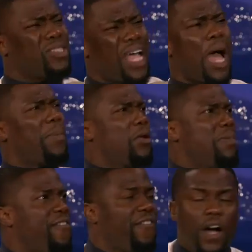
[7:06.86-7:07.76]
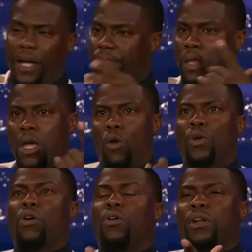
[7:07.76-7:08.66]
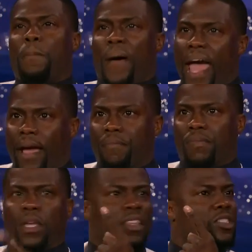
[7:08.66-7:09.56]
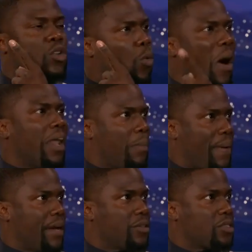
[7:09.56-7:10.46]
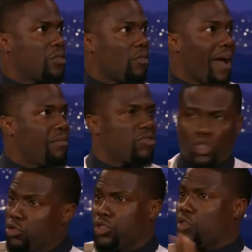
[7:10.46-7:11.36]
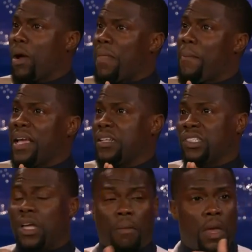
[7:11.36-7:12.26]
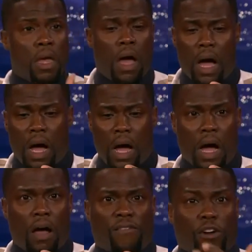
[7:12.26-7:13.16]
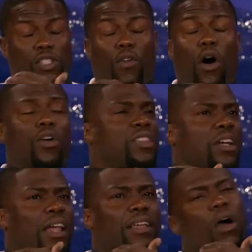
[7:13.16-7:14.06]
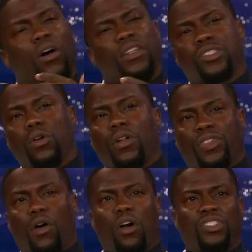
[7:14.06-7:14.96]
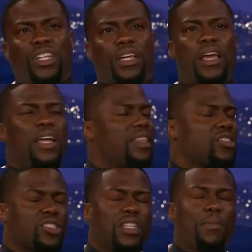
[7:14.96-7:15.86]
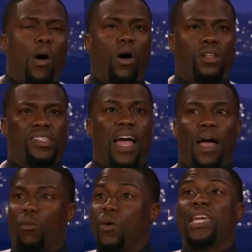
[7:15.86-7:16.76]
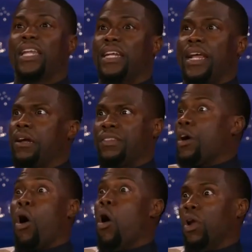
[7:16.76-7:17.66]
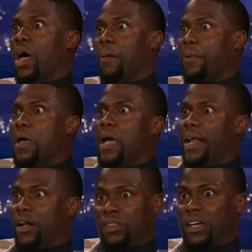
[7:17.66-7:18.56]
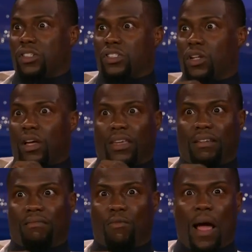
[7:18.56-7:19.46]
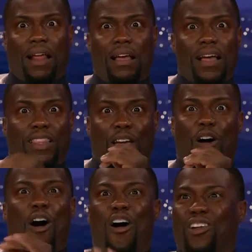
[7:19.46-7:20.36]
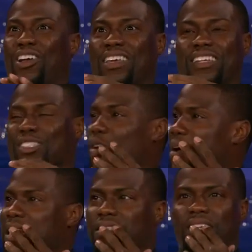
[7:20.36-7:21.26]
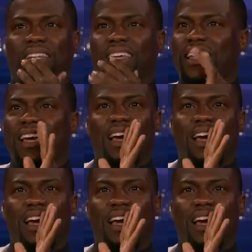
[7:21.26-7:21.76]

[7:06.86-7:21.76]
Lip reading: stop. It'll be fun. We go in the back. There's koala bears, right? True story. I'm not making this up. First of all, they're like, oh, they're so lethargic. They're asleep all the time. We get in there, they're all up. And they're just looking, right? They're all looking. So instantly,